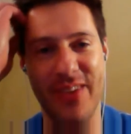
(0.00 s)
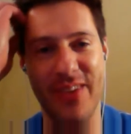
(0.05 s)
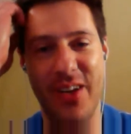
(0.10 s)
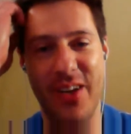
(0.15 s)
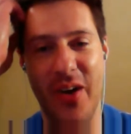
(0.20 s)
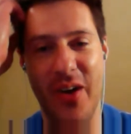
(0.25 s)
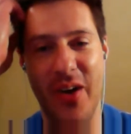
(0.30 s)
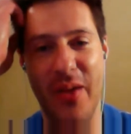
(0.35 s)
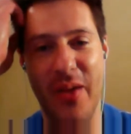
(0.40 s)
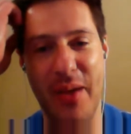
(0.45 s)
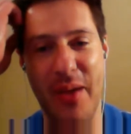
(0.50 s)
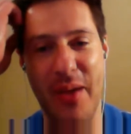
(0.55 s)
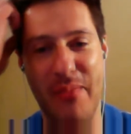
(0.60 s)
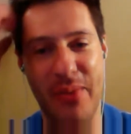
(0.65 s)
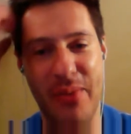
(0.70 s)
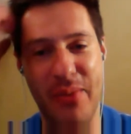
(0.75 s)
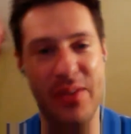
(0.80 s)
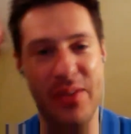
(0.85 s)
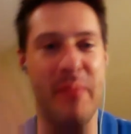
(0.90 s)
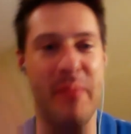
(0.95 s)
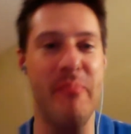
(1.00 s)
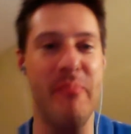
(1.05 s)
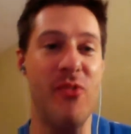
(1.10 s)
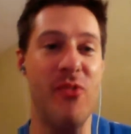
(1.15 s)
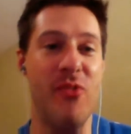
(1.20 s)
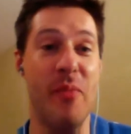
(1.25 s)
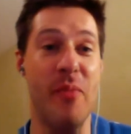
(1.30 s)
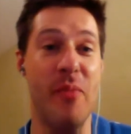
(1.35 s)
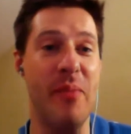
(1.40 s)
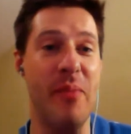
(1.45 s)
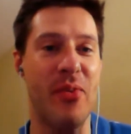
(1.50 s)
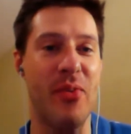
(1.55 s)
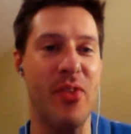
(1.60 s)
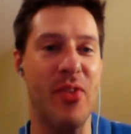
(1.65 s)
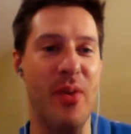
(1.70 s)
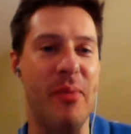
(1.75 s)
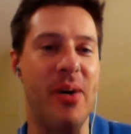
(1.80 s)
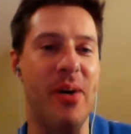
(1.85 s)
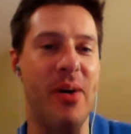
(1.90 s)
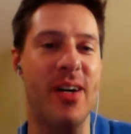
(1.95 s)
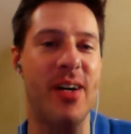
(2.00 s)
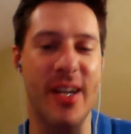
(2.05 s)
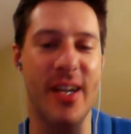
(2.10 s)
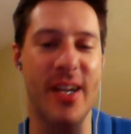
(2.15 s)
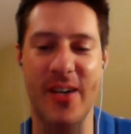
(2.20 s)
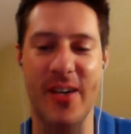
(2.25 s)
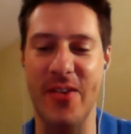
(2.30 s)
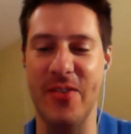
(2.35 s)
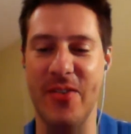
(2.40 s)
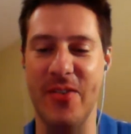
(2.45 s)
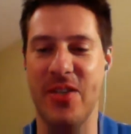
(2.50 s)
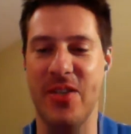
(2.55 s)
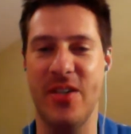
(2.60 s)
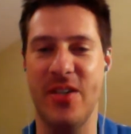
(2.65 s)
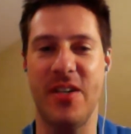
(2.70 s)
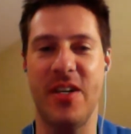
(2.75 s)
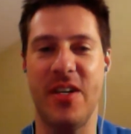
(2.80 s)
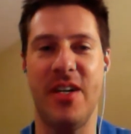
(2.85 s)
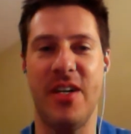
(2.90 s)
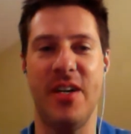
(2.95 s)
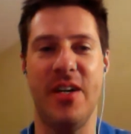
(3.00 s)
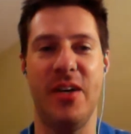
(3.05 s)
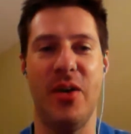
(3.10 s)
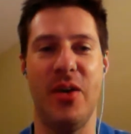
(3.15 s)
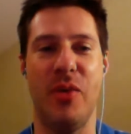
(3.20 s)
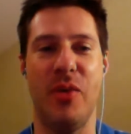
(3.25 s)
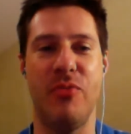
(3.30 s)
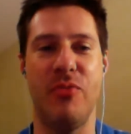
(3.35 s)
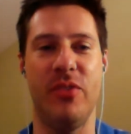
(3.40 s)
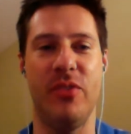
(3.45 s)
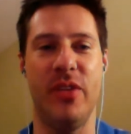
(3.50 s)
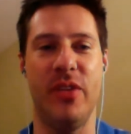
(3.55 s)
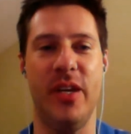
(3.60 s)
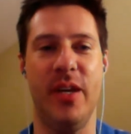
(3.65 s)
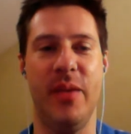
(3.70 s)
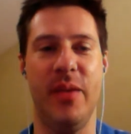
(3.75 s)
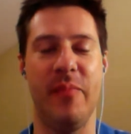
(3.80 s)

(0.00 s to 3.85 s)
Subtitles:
I put remember the bongos are hopefully.